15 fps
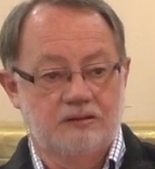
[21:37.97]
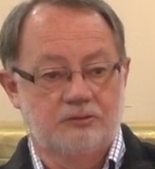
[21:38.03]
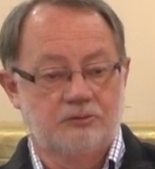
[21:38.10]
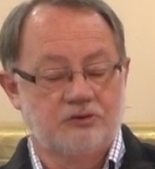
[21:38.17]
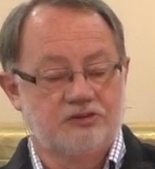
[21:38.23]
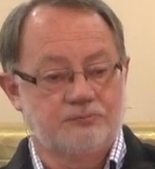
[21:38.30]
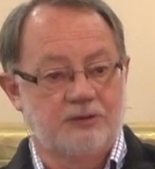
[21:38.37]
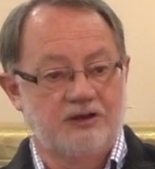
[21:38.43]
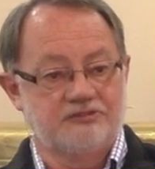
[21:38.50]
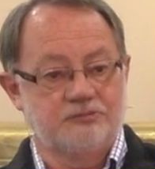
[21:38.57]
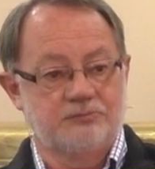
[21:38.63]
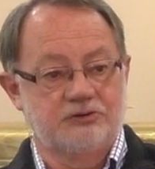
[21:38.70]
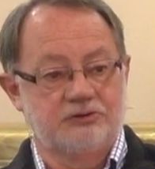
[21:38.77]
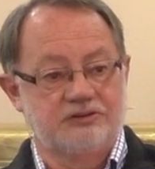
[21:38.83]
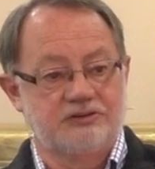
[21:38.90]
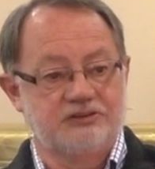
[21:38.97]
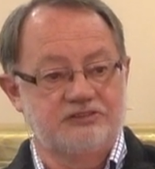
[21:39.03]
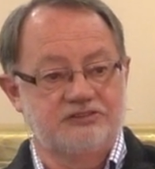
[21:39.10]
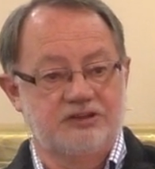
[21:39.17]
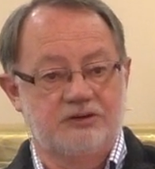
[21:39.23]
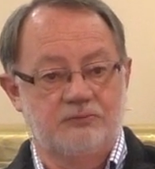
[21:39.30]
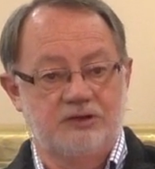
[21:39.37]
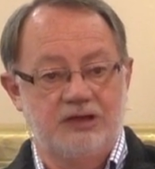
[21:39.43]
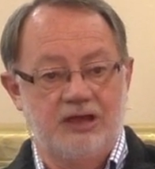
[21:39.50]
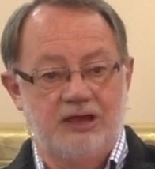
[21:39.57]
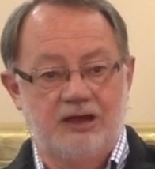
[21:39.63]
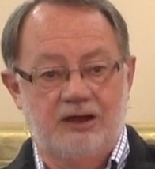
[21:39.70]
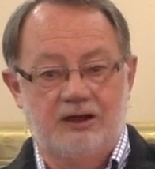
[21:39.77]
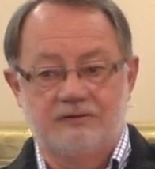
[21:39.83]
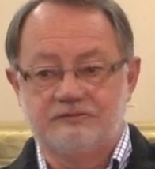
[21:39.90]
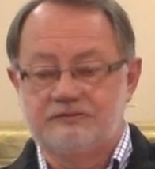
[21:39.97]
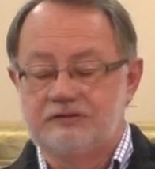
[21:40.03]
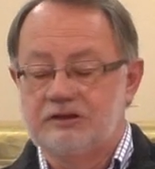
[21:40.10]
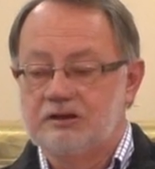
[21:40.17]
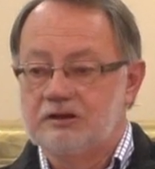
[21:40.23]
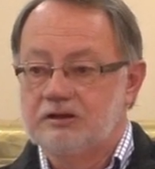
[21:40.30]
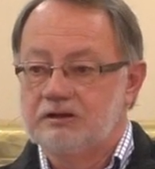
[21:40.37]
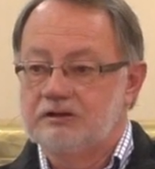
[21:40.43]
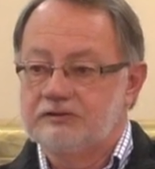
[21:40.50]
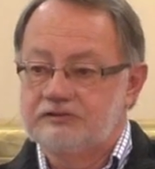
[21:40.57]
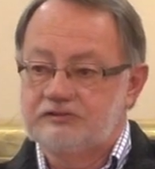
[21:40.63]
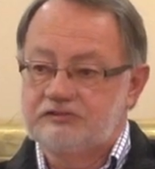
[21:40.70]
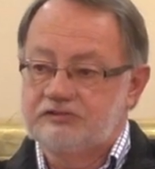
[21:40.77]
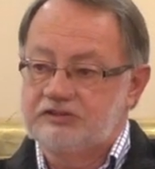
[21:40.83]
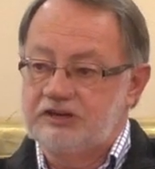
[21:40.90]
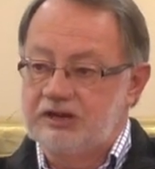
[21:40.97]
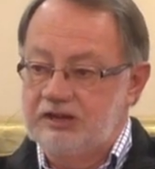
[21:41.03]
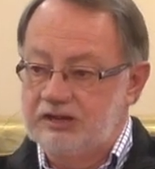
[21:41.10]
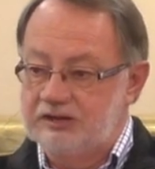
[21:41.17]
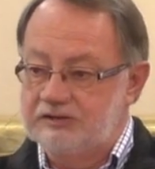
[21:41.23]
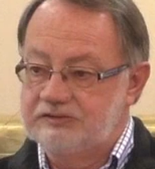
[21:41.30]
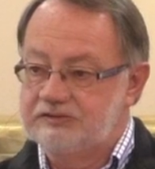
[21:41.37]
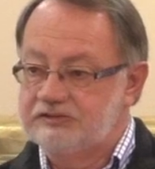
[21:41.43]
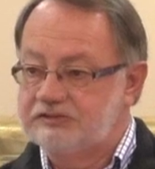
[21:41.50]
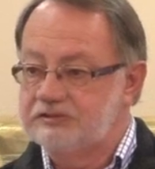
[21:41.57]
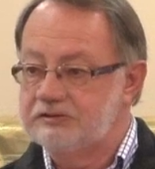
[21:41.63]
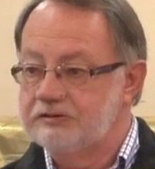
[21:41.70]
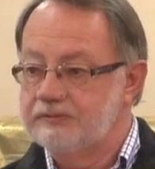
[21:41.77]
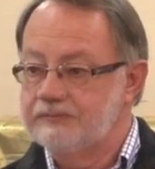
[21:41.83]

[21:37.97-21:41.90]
The responsibilities that we have change.